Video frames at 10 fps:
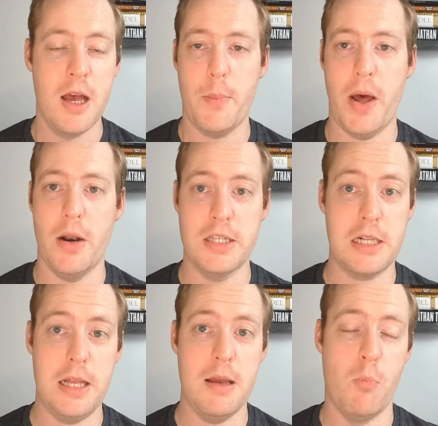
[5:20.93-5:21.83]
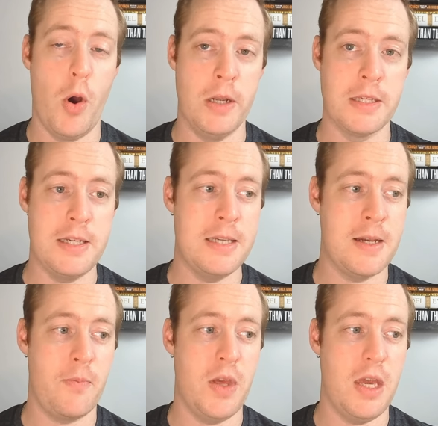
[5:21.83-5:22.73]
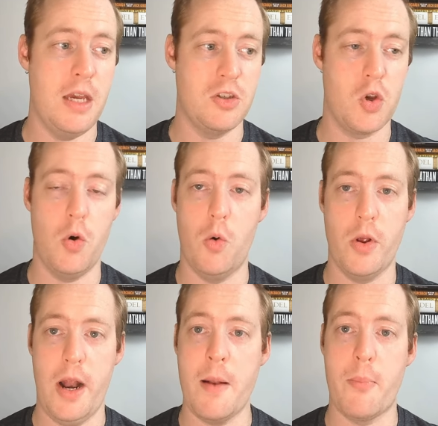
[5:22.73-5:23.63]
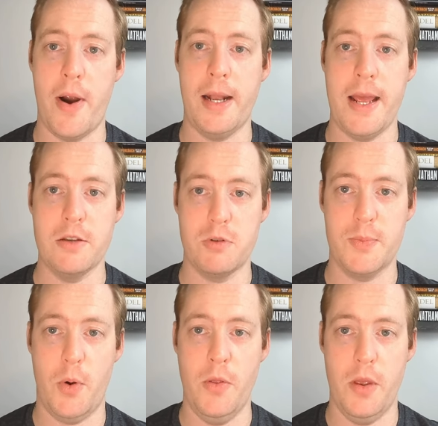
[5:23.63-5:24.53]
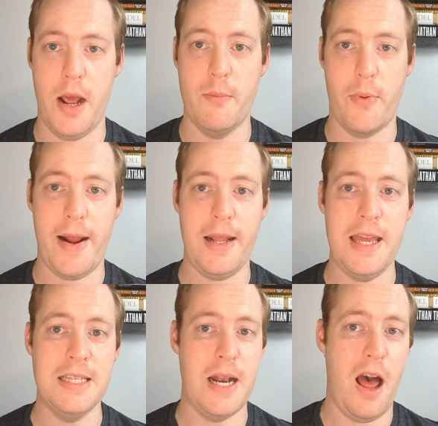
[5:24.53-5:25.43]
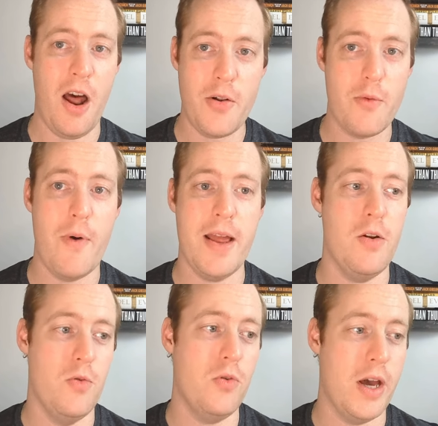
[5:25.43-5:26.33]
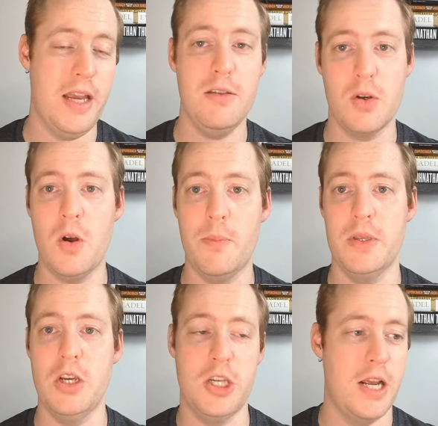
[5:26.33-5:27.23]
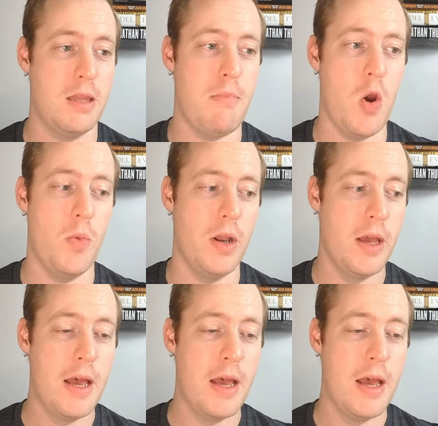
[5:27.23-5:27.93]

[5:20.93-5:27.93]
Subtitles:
But it's clear Moylan sees something. He's called it, and Brayley has responded. And Brayley is an underrated hooker in the competition at the moment.